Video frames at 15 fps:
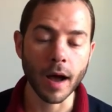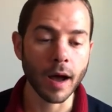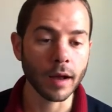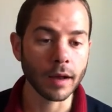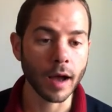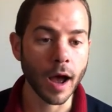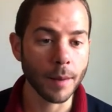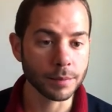
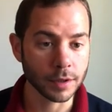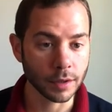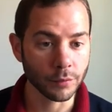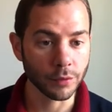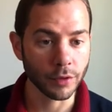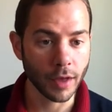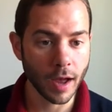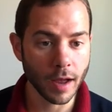opt in for
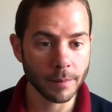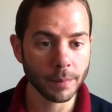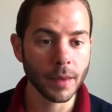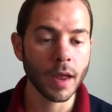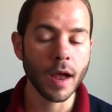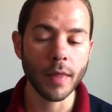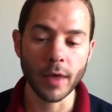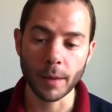that.
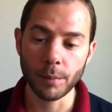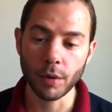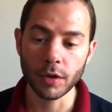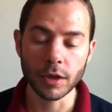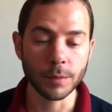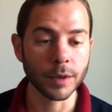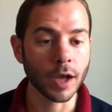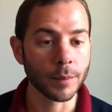At that point, they
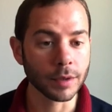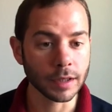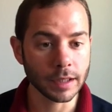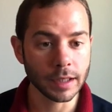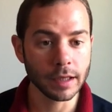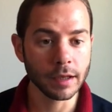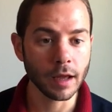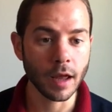become a
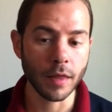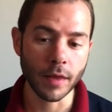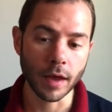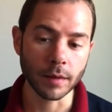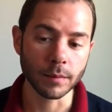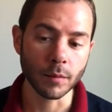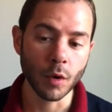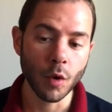lead. And
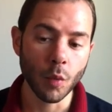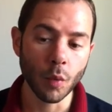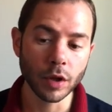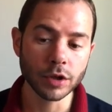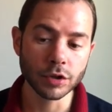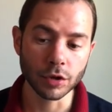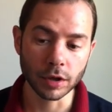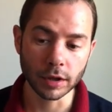then once
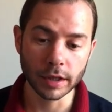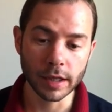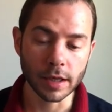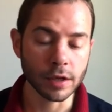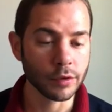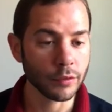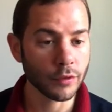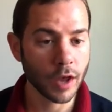they're a lead and
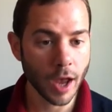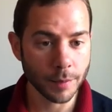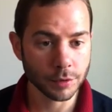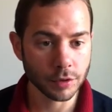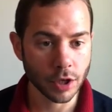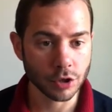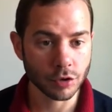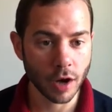you've captured
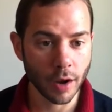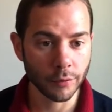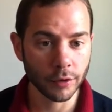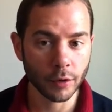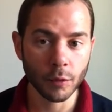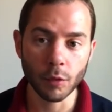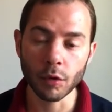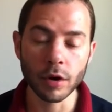that traffic
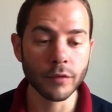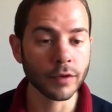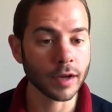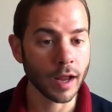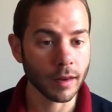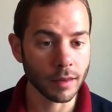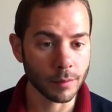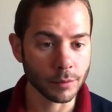or even
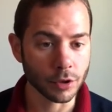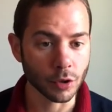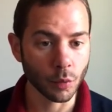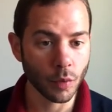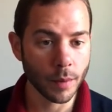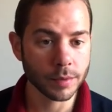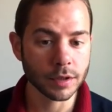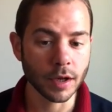gotten them to your
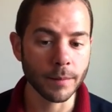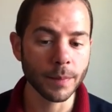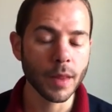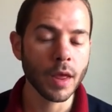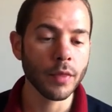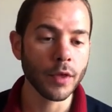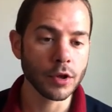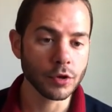website,
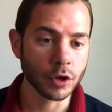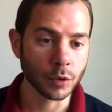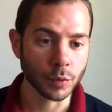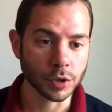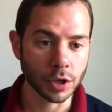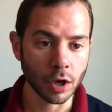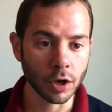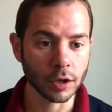then you can
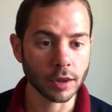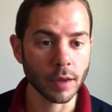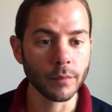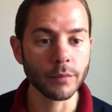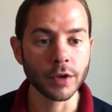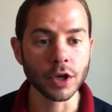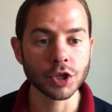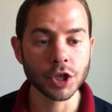retarget them
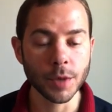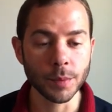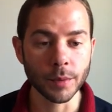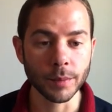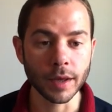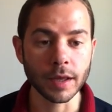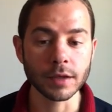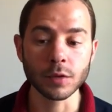via cheaper
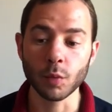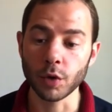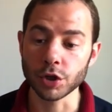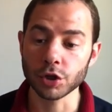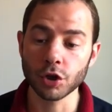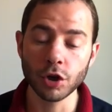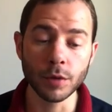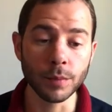means, which
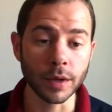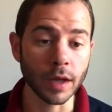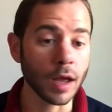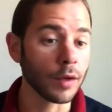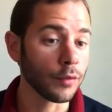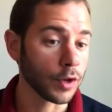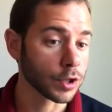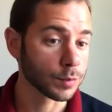could be a
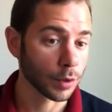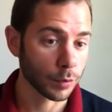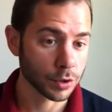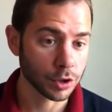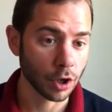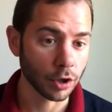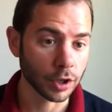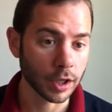Facebook
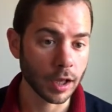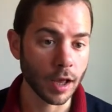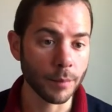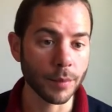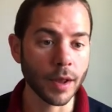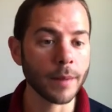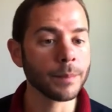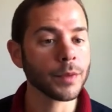retargeting
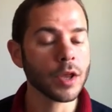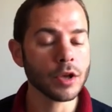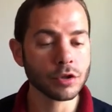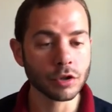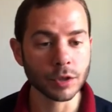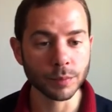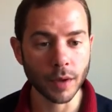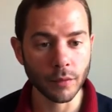campaign. So
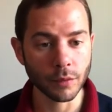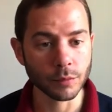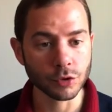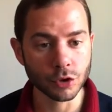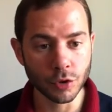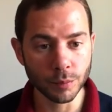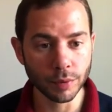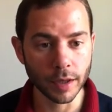these platforms
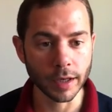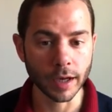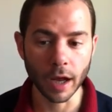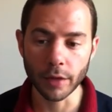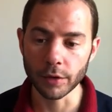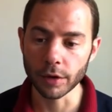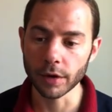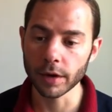can play
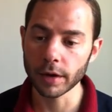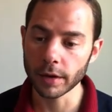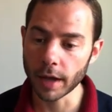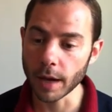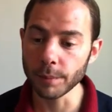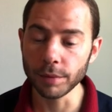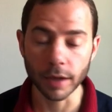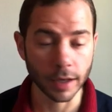
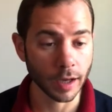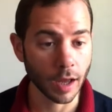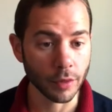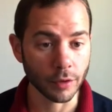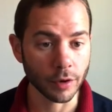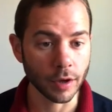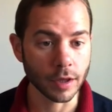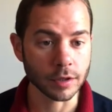together
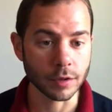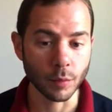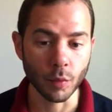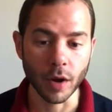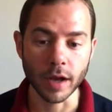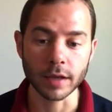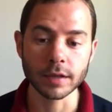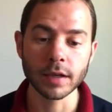in some
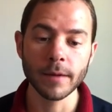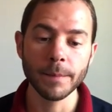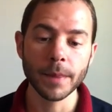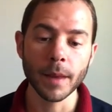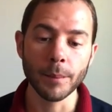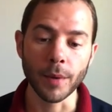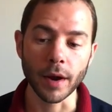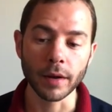ways,
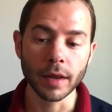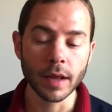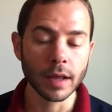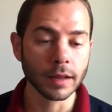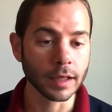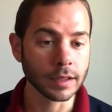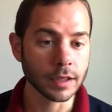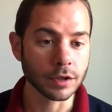but
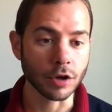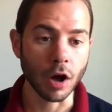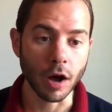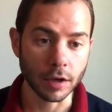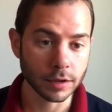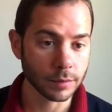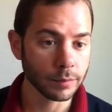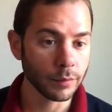LinkedIn's
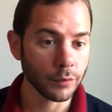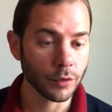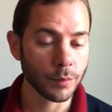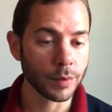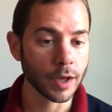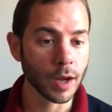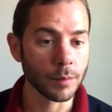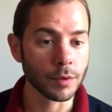awesome for
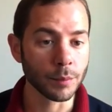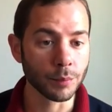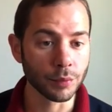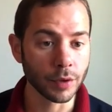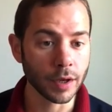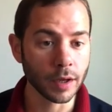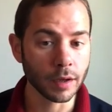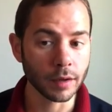being able to
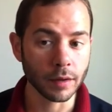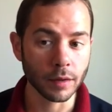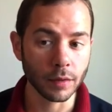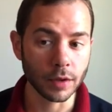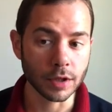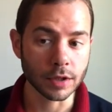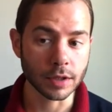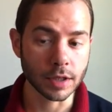bring
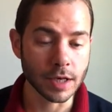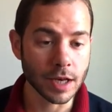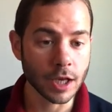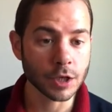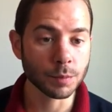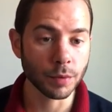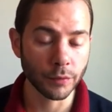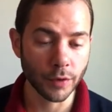these niche
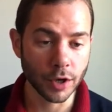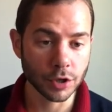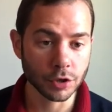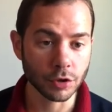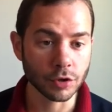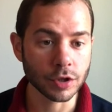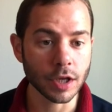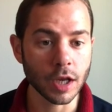
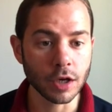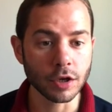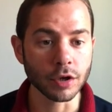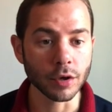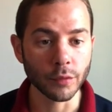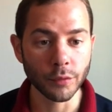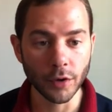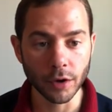professionals into your
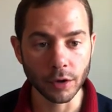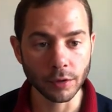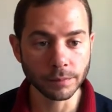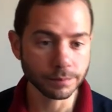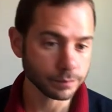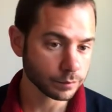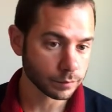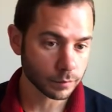funnel,
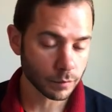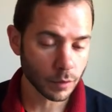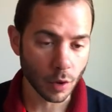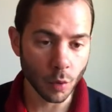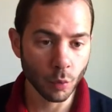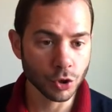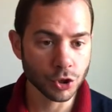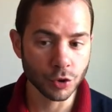
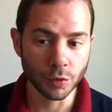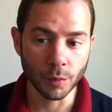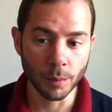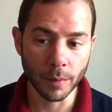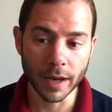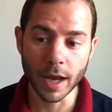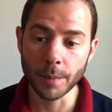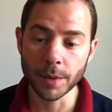which you may
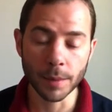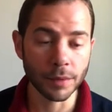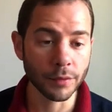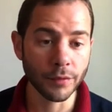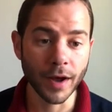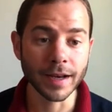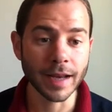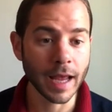not be able to
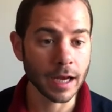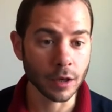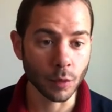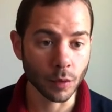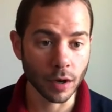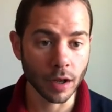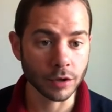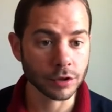find anywhere
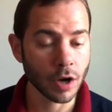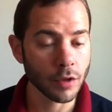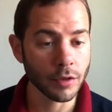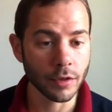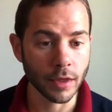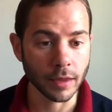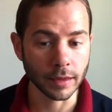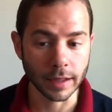else
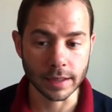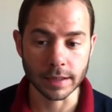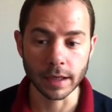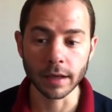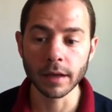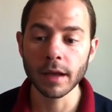other than LinkedIn.